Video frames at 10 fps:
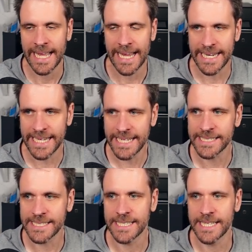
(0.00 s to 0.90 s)
It
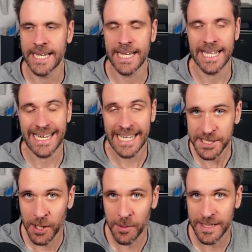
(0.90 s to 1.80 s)
is less
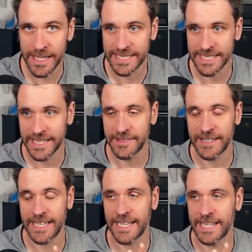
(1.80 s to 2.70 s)
complex than
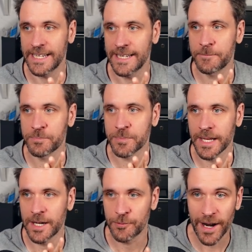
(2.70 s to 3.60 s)
the
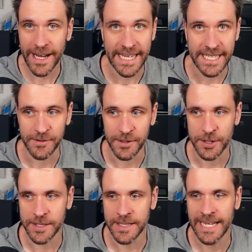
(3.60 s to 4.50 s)
regex
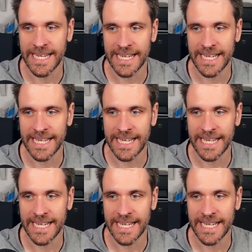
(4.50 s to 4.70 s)
version.